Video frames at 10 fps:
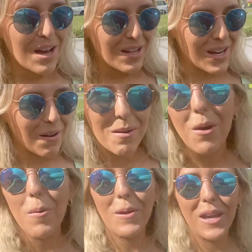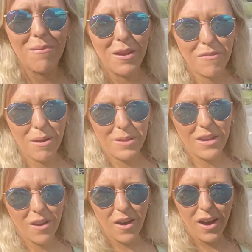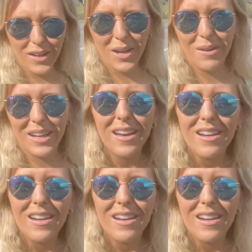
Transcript: Now I'm hopping in my family car and going